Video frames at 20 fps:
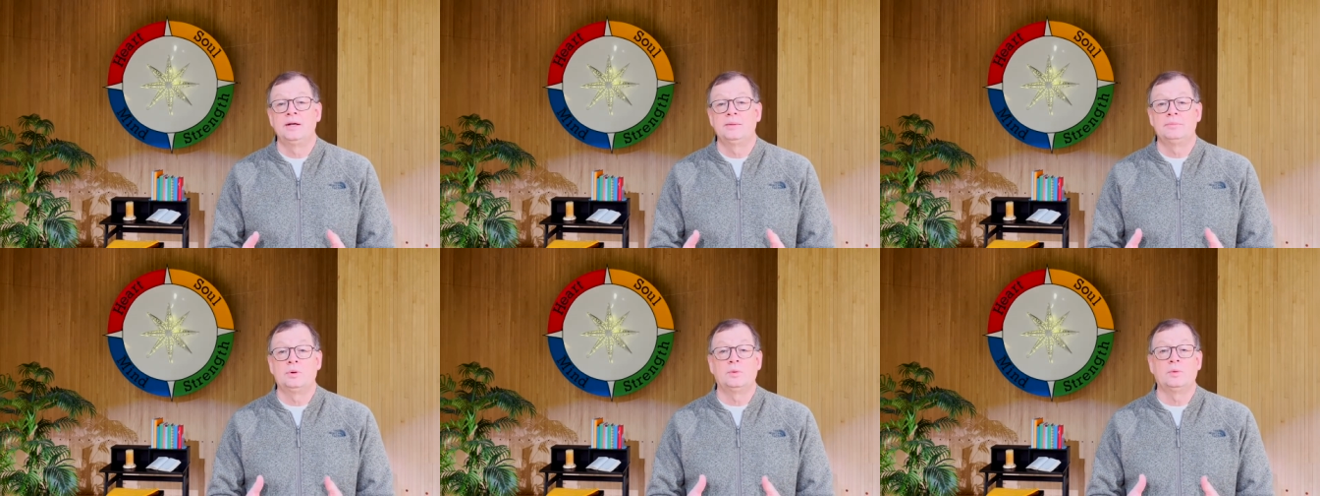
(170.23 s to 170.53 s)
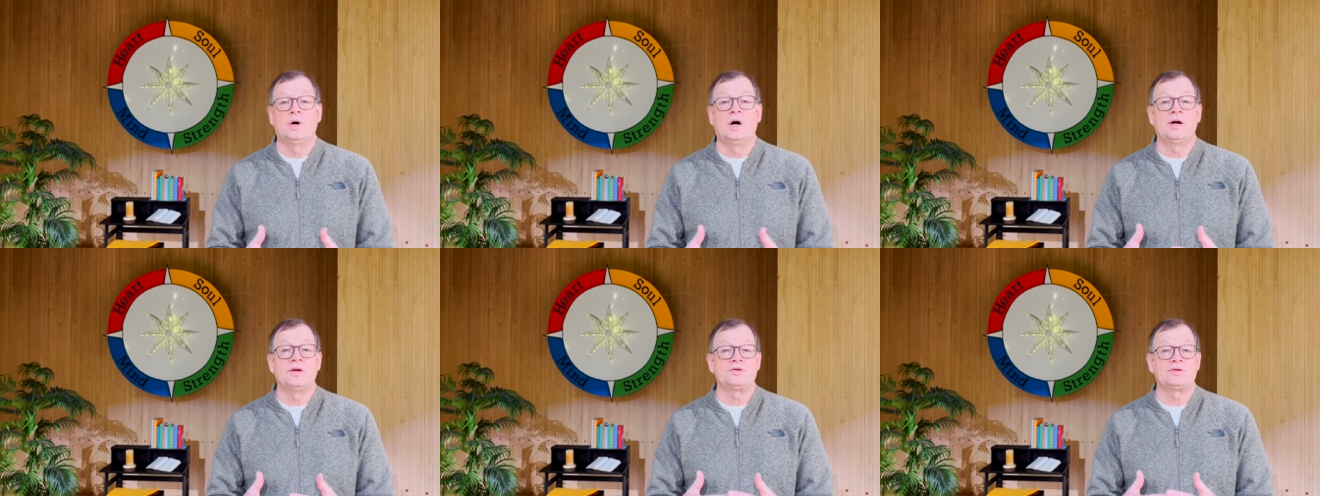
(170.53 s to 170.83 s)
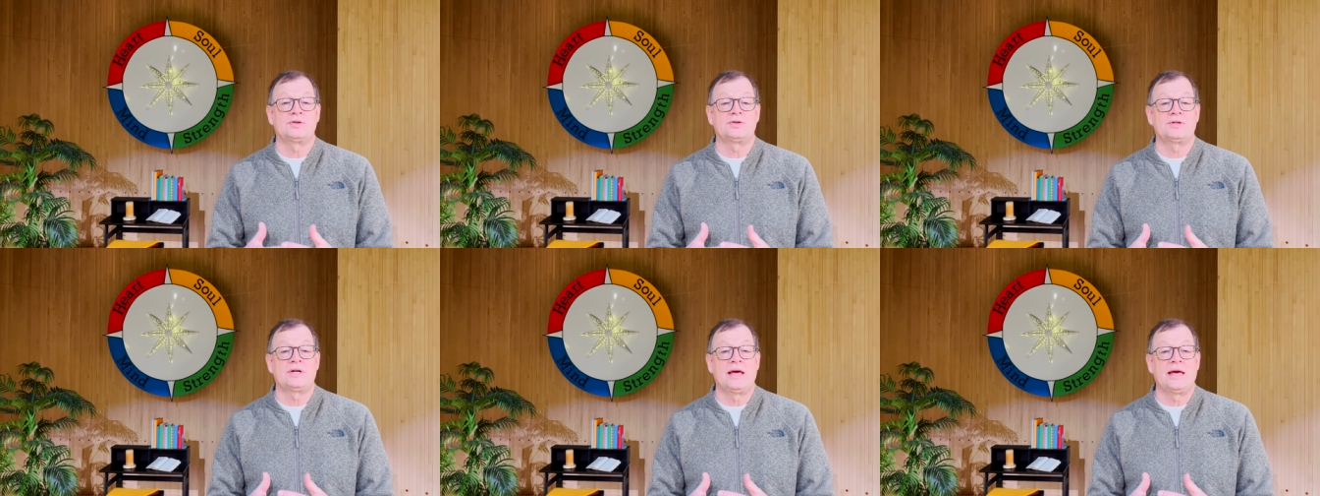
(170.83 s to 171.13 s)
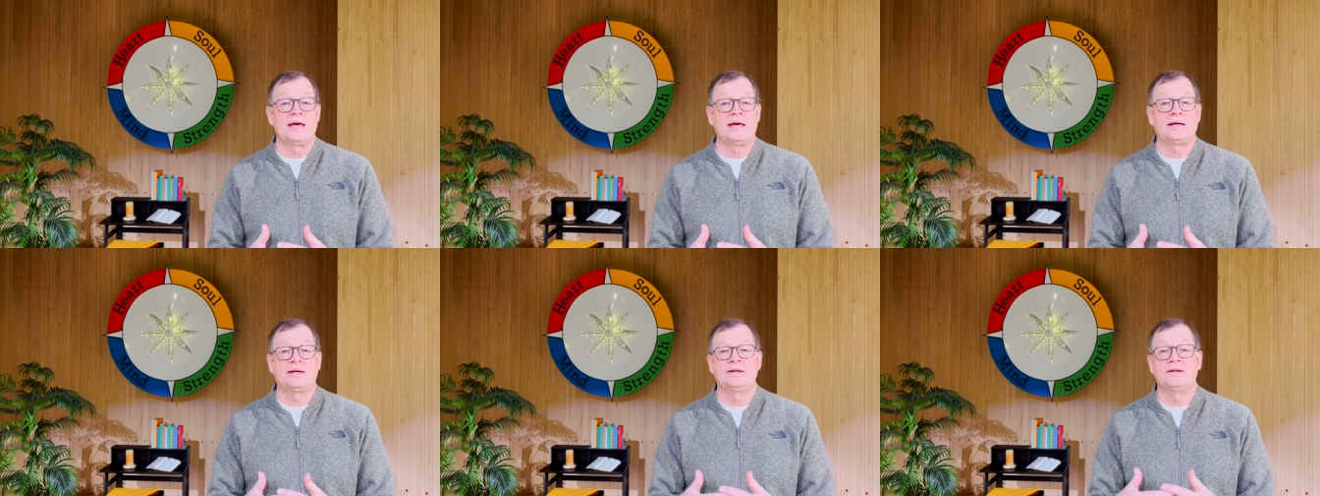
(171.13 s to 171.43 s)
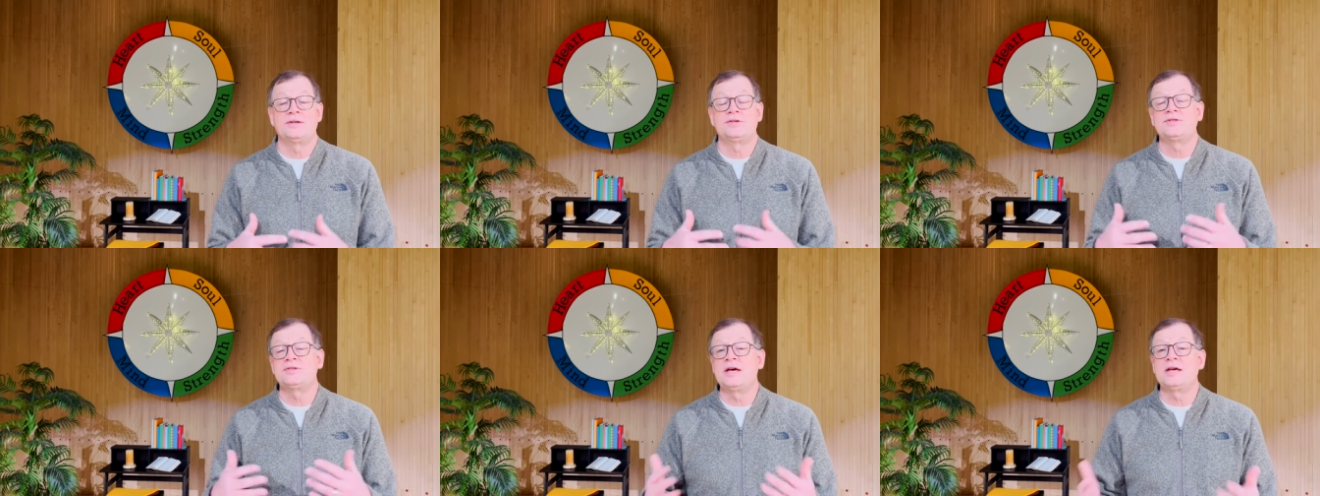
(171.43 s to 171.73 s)
but we'll also take an
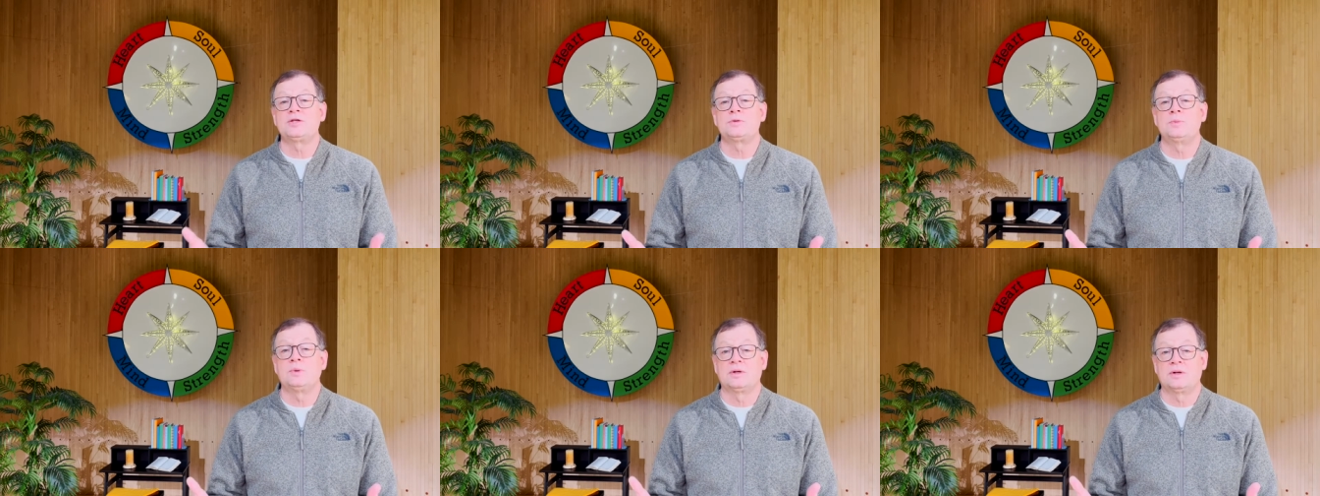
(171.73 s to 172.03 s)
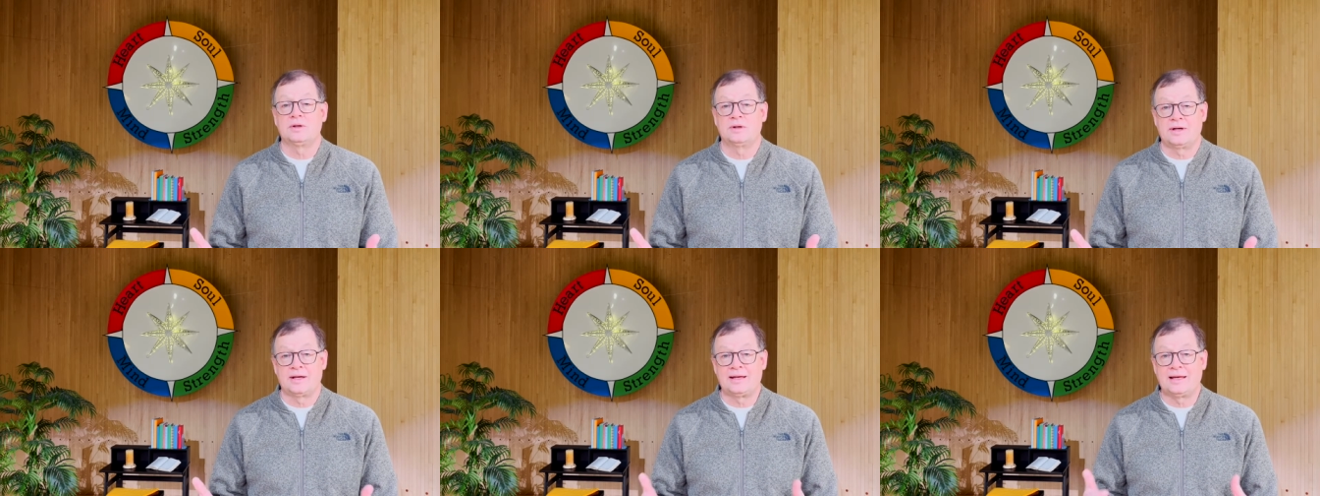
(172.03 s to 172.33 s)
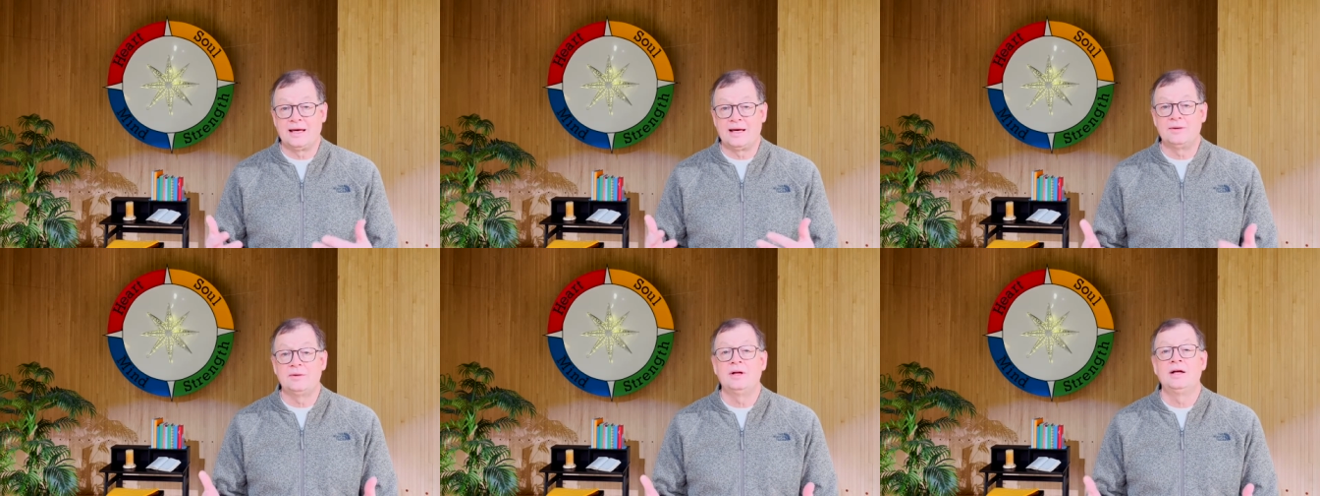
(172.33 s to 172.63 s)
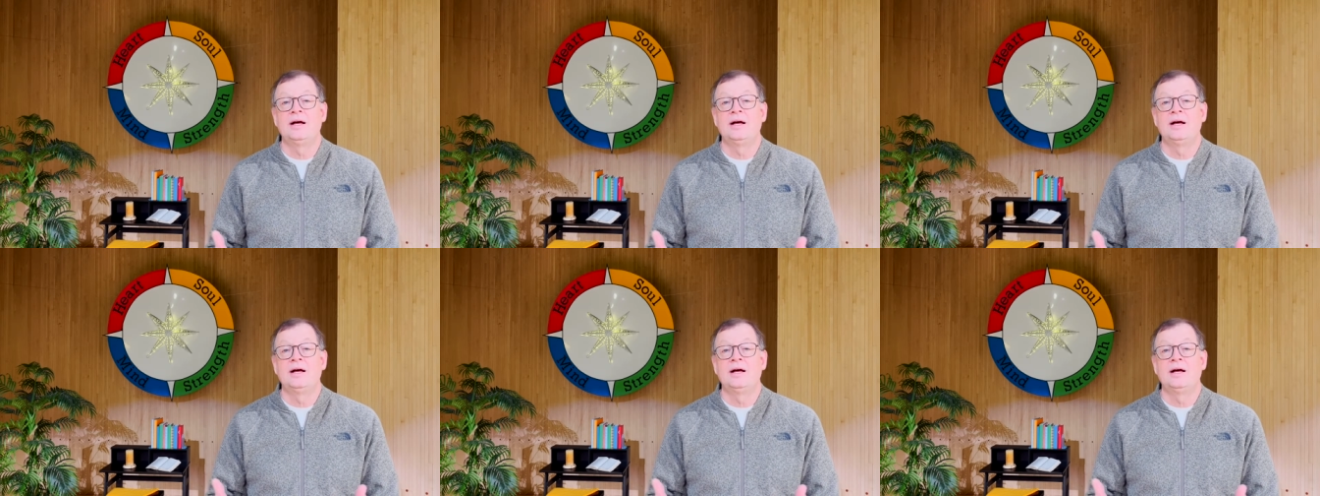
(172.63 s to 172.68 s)
assessment. Again,